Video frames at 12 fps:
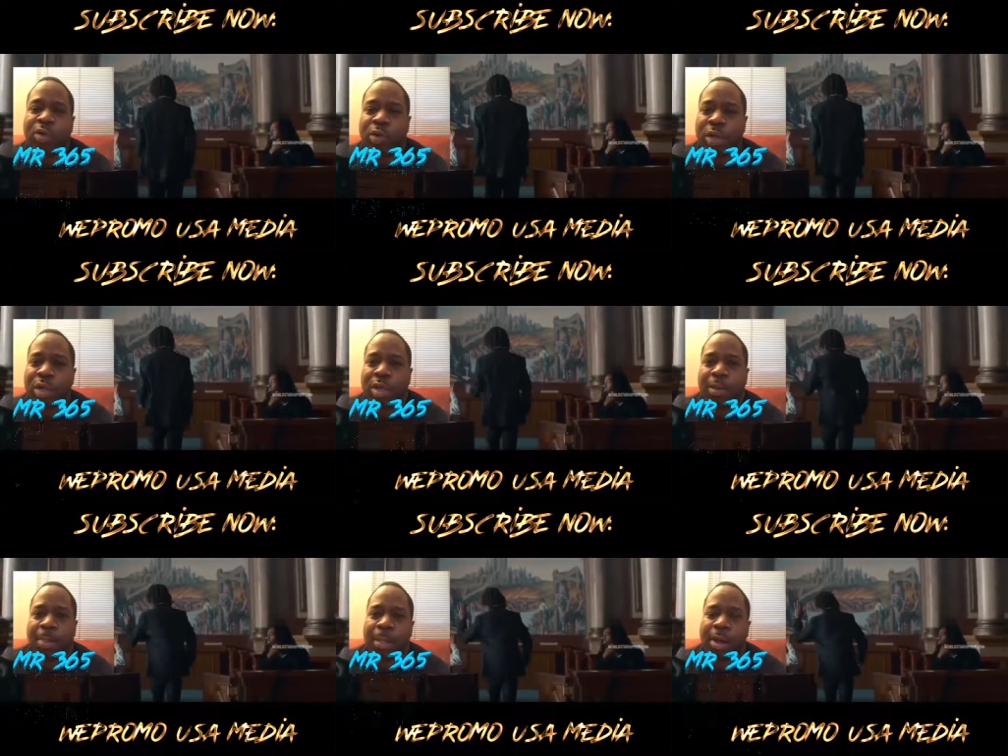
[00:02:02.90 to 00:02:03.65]
to it.
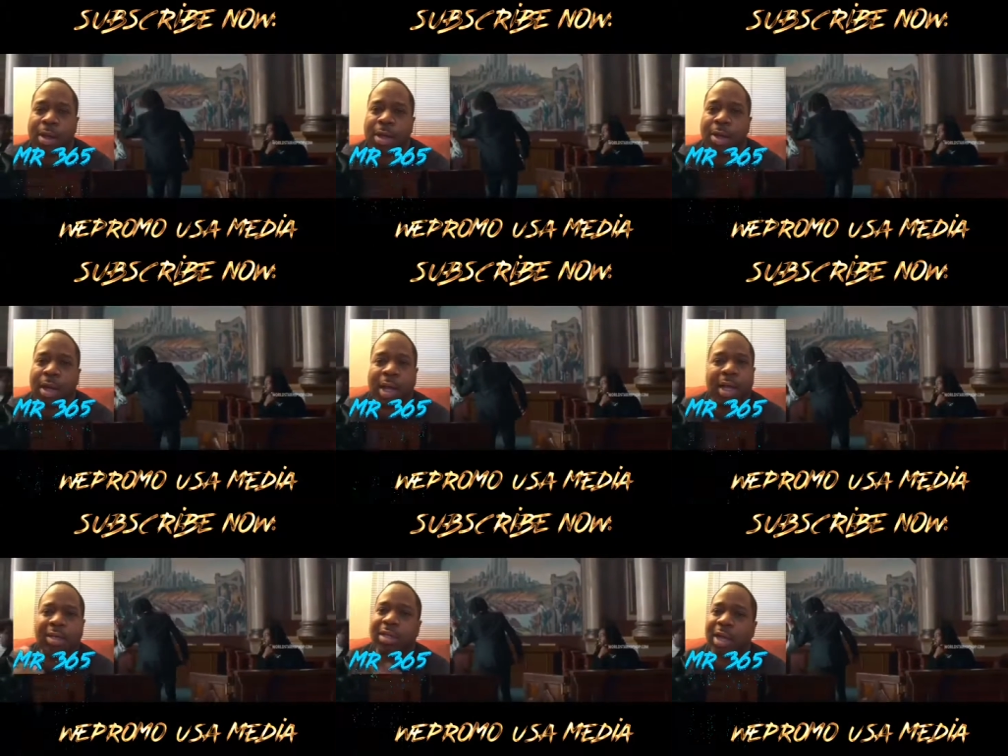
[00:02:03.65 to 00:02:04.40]

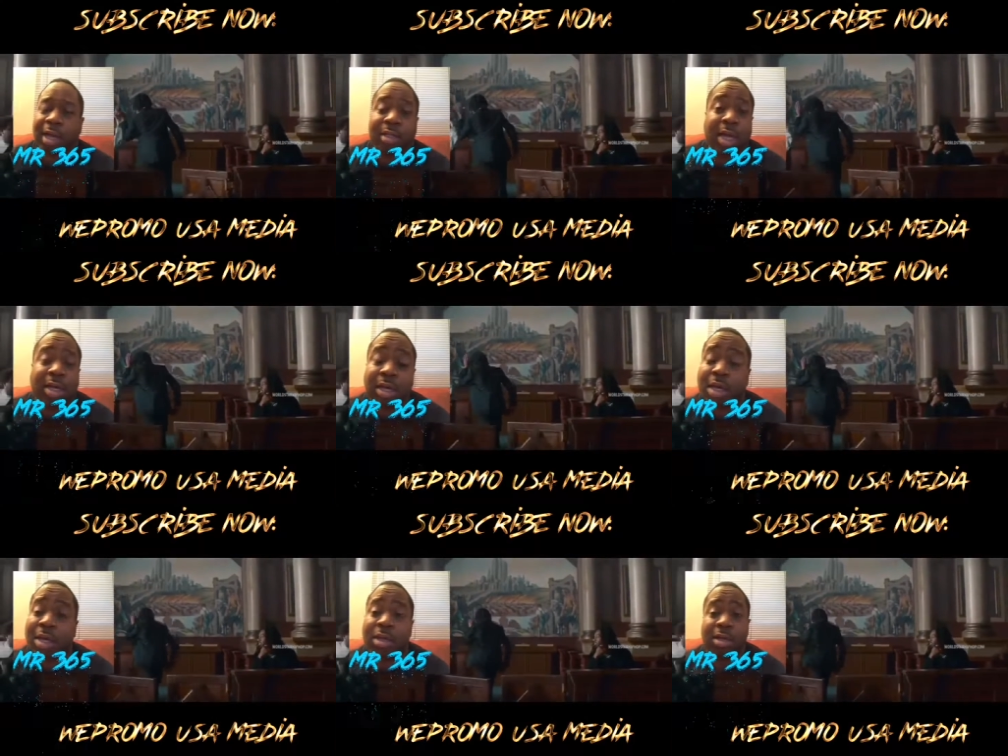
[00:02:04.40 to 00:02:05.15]
Like I said, I think he
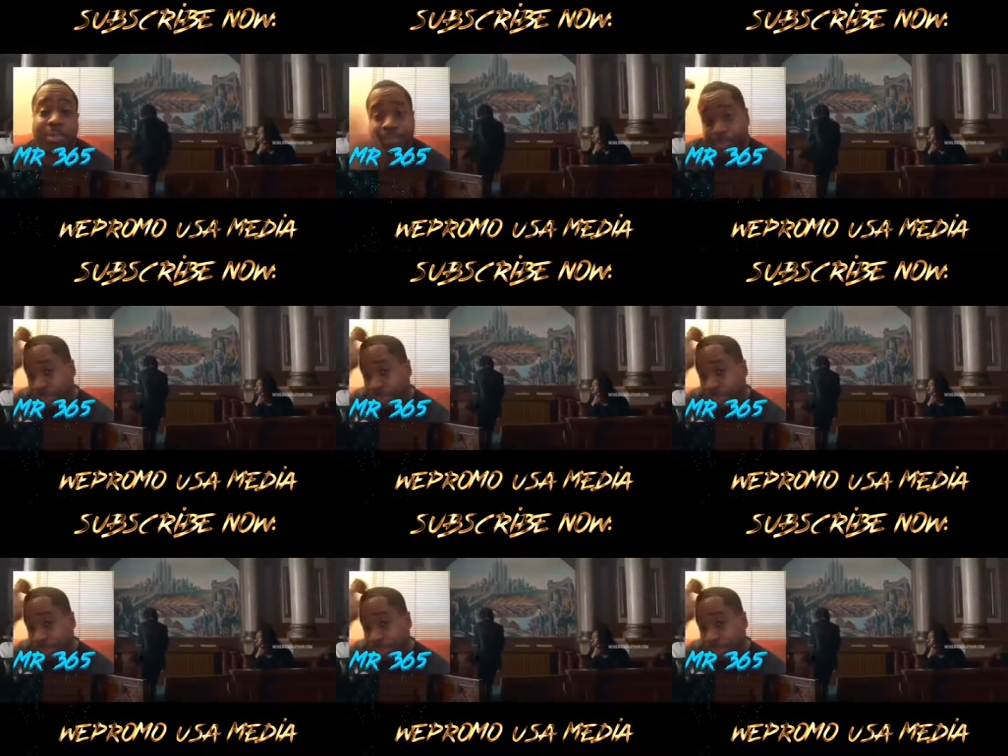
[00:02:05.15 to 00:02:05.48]
could have,